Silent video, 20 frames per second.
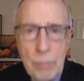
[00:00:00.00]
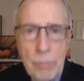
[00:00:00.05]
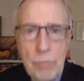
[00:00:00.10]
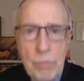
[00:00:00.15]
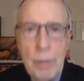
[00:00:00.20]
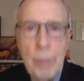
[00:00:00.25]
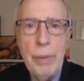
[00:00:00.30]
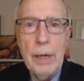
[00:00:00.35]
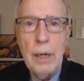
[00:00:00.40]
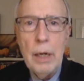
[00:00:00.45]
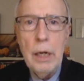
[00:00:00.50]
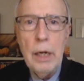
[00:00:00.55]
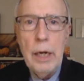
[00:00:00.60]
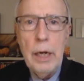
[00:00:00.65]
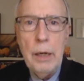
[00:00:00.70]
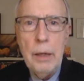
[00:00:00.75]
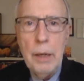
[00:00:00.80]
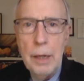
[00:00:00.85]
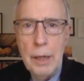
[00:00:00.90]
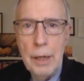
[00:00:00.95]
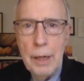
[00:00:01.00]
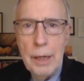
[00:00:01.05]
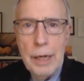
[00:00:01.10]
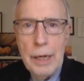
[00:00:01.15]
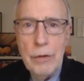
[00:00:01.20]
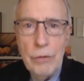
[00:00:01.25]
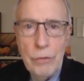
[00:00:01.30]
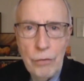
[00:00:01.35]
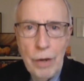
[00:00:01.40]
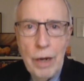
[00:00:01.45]
typically
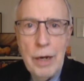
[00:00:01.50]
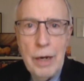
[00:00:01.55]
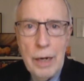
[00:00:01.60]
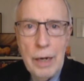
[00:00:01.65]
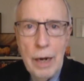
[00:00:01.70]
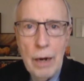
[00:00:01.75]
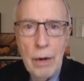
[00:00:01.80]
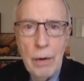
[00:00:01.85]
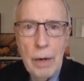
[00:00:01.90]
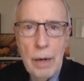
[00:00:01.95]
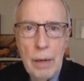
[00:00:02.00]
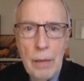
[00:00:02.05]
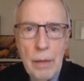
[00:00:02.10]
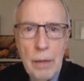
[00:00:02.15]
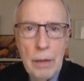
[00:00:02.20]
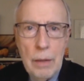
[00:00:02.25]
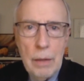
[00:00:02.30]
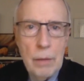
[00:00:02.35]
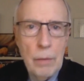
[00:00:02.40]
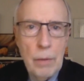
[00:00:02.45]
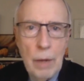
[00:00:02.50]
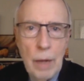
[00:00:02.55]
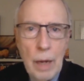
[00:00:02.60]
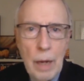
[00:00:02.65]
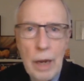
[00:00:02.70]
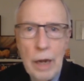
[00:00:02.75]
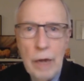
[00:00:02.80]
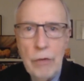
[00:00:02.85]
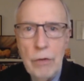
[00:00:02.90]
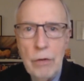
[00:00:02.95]
incendiary, that the
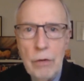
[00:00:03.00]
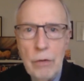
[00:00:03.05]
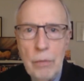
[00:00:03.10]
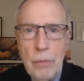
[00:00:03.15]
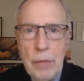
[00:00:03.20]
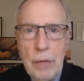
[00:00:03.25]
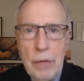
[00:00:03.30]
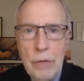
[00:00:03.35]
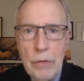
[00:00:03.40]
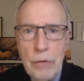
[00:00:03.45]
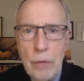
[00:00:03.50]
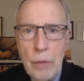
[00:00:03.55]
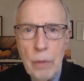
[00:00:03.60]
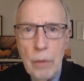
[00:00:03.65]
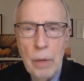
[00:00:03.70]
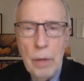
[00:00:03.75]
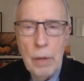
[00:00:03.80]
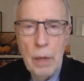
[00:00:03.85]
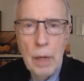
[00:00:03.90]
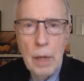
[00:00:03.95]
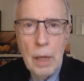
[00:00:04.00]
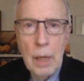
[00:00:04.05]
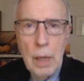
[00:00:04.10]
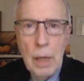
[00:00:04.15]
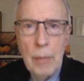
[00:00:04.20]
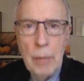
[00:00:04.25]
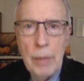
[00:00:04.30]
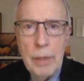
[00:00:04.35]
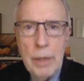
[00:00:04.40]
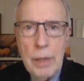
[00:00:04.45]
election is being stolen,
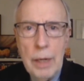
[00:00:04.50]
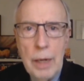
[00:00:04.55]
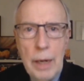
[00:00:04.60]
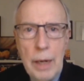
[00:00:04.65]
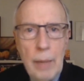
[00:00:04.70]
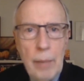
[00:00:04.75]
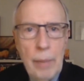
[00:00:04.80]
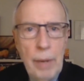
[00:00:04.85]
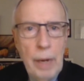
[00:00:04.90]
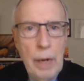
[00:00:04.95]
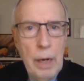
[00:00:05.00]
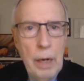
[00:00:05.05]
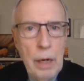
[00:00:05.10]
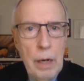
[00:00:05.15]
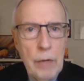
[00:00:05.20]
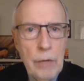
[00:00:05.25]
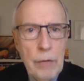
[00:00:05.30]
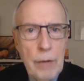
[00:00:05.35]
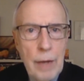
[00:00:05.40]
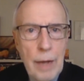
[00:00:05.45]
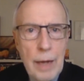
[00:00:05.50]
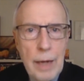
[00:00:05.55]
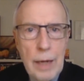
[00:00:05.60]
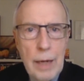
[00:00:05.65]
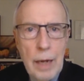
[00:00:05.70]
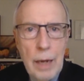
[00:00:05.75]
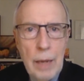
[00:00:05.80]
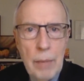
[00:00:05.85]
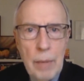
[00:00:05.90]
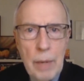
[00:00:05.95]
but the campaign has not
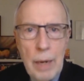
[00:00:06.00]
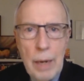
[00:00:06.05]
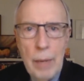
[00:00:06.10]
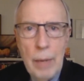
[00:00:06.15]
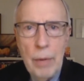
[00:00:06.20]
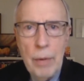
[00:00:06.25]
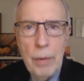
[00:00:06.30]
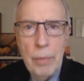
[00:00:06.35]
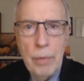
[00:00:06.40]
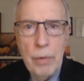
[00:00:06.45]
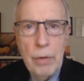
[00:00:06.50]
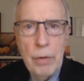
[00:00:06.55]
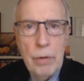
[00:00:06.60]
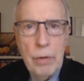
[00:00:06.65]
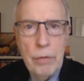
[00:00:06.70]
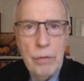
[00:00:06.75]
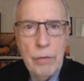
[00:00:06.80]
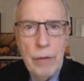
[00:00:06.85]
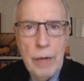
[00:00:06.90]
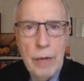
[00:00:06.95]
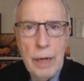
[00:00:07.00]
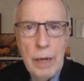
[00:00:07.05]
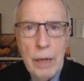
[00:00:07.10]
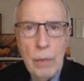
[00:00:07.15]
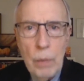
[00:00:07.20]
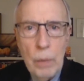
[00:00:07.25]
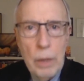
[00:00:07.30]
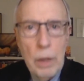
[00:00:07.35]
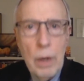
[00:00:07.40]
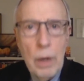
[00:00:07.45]
yet been able to produce
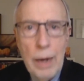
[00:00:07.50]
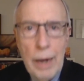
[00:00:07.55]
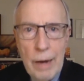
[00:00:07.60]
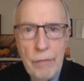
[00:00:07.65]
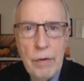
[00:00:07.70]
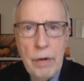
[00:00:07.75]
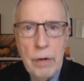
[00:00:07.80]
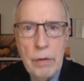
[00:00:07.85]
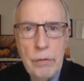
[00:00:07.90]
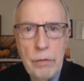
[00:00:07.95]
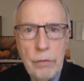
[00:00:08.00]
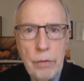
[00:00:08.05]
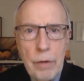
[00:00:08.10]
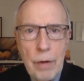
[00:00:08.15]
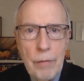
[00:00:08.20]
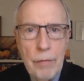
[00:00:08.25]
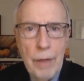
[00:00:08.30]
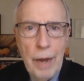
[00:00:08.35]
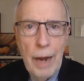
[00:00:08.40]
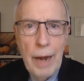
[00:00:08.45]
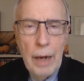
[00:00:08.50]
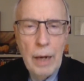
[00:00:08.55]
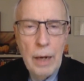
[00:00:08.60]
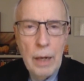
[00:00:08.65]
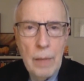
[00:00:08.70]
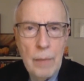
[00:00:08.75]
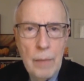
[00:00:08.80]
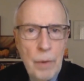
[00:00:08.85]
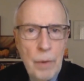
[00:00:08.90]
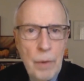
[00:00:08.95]
any real evidence of that.
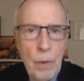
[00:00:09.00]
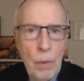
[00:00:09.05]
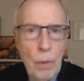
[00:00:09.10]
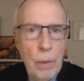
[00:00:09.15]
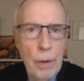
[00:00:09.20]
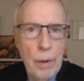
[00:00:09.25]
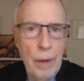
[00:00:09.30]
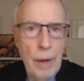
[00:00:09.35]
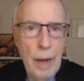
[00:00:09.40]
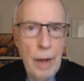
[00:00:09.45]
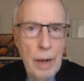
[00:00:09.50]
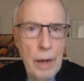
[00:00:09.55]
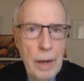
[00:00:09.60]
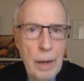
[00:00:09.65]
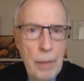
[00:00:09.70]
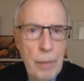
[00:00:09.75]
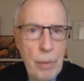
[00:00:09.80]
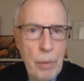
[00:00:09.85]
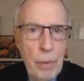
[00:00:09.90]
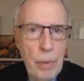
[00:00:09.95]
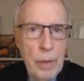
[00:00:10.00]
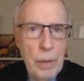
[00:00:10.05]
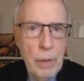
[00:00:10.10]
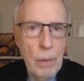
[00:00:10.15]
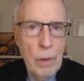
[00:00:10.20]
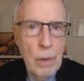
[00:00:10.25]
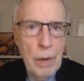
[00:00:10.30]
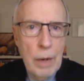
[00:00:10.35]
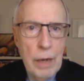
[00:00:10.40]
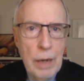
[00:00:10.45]
We're not at a point
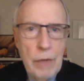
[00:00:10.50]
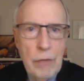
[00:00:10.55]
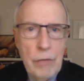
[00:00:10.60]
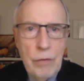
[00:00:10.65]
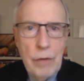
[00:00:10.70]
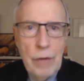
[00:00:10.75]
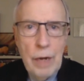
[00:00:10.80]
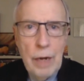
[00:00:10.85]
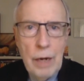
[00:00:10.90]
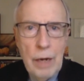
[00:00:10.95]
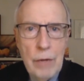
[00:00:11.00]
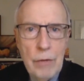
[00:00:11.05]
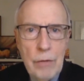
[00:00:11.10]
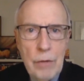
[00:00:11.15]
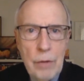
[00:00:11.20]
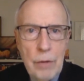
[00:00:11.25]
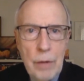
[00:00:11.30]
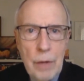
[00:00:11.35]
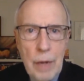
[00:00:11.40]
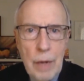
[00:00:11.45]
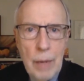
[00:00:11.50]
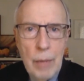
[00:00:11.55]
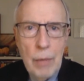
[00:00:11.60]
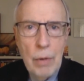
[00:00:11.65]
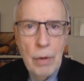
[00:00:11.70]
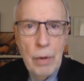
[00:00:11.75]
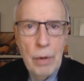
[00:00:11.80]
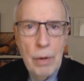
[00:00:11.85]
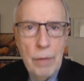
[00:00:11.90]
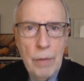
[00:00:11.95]
where any state is in the
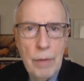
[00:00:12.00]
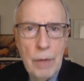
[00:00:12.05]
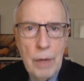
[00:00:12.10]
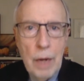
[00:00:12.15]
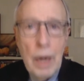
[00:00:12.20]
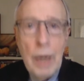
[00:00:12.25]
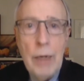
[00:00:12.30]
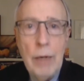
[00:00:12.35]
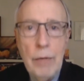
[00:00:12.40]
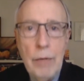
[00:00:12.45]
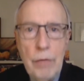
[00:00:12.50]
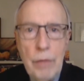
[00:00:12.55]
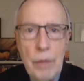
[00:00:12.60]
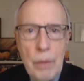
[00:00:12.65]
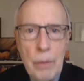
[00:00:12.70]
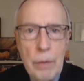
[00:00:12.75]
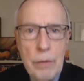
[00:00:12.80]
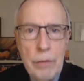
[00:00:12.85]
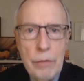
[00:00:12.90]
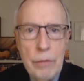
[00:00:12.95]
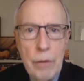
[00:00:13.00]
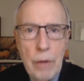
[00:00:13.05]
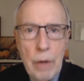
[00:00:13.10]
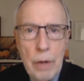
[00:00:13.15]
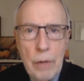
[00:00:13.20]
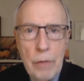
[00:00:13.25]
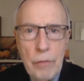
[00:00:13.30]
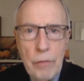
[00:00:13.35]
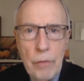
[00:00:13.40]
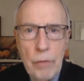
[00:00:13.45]
neighborhood of the kind of thing we saw
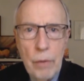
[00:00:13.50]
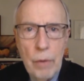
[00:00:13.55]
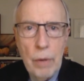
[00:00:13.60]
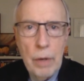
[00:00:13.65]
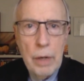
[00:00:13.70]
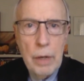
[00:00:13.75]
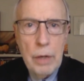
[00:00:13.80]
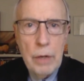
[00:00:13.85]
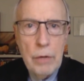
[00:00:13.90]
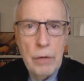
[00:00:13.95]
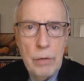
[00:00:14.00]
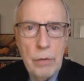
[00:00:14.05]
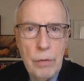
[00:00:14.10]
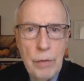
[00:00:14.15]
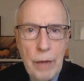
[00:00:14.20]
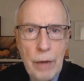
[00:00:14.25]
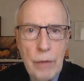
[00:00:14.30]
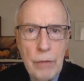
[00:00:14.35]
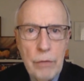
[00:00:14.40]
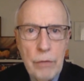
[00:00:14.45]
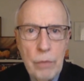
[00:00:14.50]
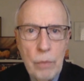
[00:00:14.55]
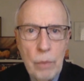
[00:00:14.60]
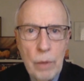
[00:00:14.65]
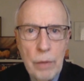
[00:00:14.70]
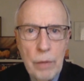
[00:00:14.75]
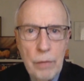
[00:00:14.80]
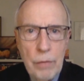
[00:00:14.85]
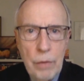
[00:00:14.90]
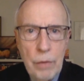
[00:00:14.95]
in Florida in 2000,
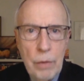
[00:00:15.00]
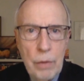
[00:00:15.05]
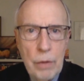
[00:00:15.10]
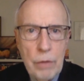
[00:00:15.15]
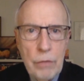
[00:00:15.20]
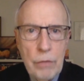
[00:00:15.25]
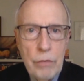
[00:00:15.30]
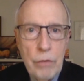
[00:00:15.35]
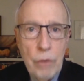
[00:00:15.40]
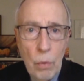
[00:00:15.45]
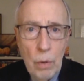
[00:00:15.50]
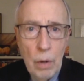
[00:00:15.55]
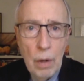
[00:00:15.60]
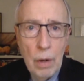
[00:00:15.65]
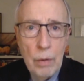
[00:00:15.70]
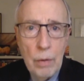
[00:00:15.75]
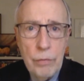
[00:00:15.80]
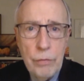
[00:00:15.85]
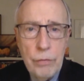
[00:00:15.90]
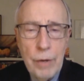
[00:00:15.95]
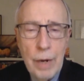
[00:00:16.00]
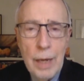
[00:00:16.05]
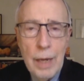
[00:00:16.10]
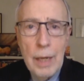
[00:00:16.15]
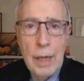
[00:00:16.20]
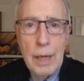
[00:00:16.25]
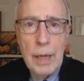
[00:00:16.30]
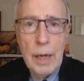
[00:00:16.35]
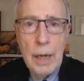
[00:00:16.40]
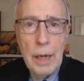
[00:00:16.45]
where the vote is so close
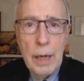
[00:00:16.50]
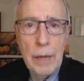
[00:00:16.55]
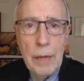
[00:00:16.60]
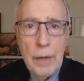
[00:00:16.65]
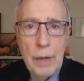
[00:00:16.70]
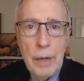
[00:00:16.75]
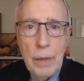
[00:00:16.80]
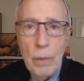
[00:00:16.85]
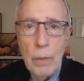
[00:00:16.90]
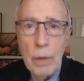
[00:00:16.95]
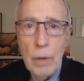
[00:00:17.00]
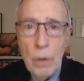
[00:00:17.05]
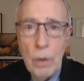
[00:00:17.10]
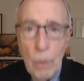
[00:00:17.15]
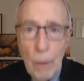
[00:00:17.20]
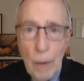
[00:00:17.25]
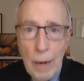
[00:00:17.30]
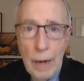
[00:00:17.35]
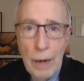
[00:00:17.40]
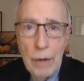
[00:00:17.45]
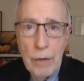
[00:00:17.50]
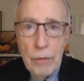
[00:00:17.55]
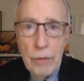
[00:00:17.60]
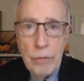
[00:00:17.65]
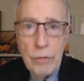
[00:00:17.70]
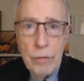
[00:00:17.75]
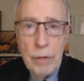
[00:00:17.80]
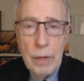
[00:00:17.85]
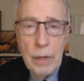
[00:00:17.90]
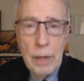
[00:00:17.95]
that it
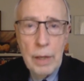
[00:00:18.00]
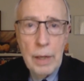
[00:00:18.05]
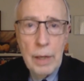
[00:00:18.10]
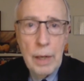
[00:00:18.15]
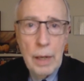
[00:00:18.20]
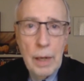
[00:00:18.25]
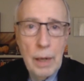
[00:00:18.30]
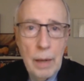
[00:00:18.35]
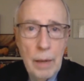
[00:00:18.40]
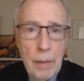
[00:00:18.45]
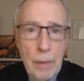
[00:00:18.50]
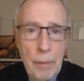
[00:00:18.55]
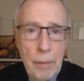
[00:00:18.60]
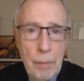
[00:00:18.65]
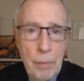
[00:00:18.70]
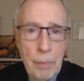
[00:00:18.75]
requires a